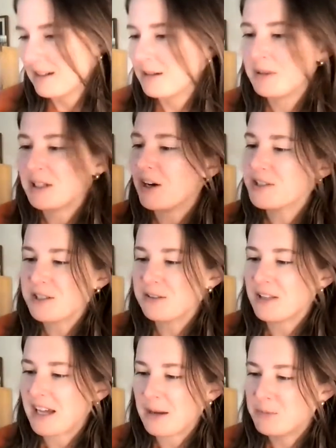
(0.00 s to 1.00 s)
but also
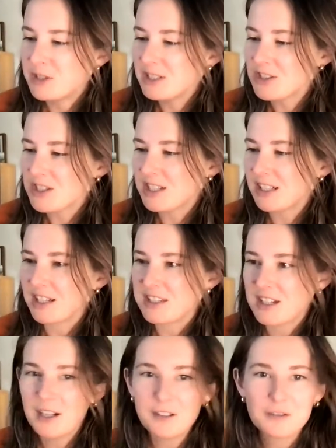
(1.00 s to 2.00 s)
like I'm really just getting a
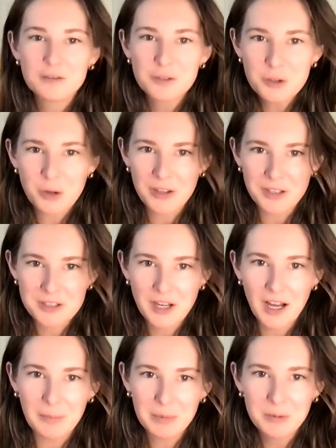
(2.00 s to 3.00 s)
ton of fruit on the
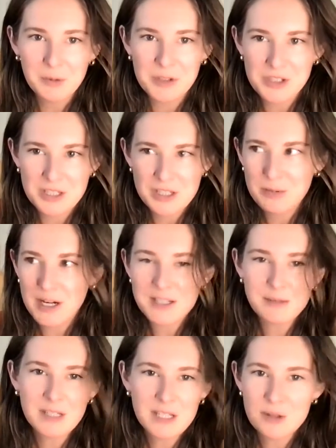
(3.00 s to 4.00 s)
top, which is
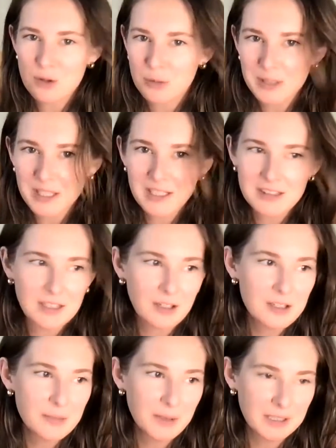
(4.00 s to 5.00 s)
surprising me because normally I get that
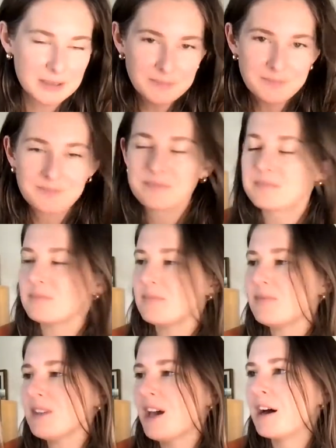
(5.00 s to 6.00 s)
on the bottom.
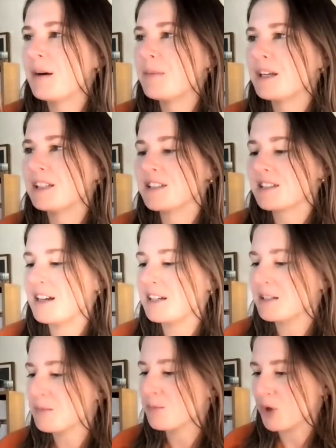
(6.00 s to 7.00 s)
And it's
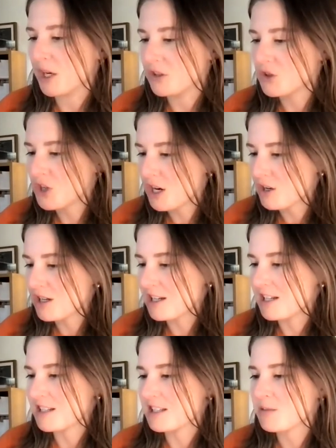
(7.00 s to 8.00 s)
like bright
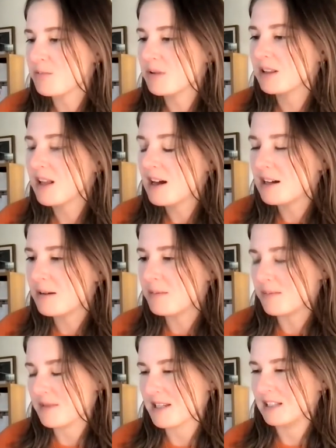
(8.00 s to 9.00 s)
cherries, it's
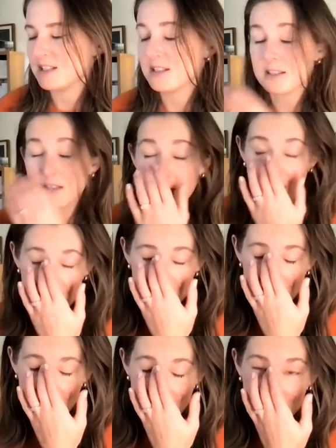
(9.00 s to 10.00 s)
plums, and it's a
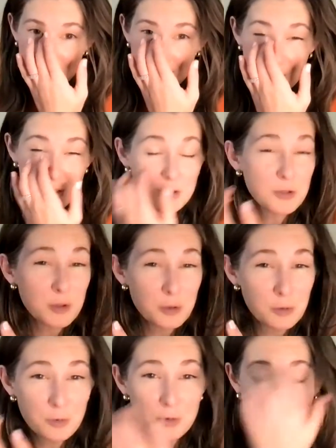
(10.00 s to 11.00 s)
little bit like
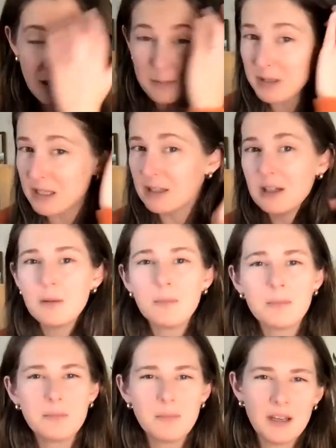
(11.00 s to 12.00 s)
stewed maybe.
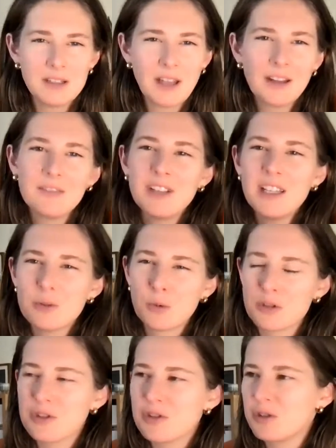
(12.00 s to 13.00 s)
And I feel like the
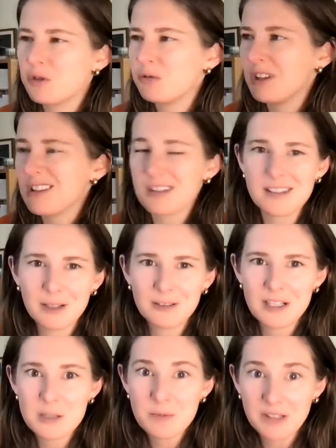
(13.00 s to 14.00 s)
word stewed doesn't sound
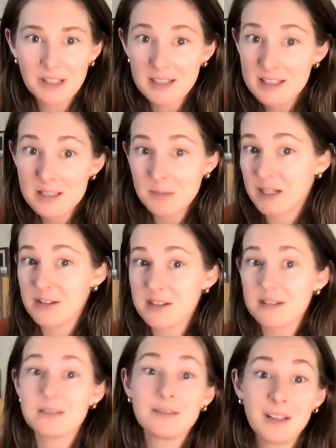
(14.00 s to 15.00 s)
nice, but like it
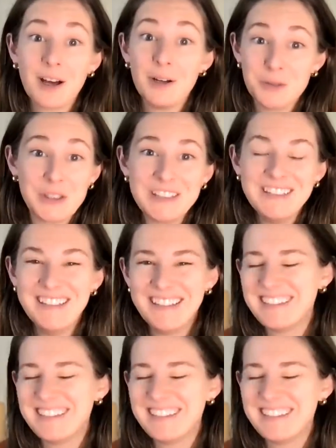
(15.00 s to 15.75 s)
smells unreal.